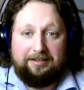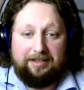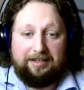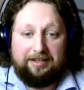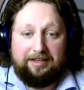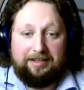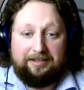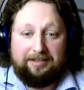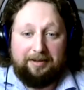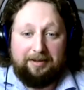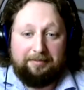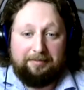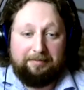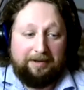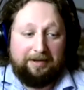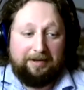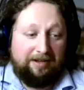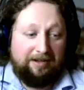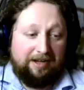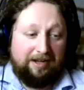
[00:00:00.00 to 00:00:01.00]
has helped me a
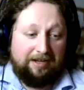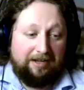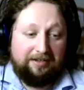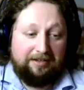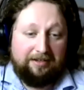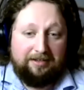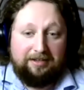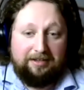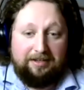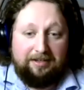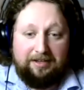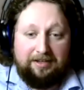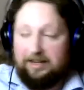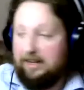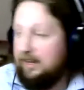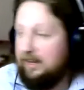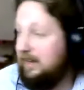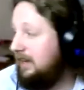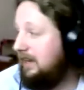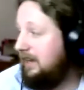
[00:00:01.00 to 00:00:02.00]
lot.
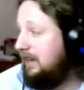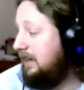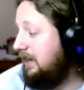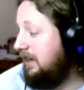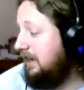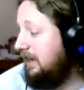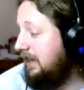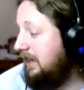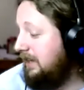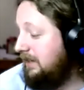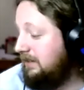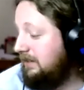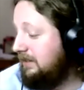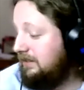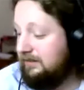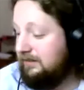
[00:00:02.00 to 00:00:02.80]
And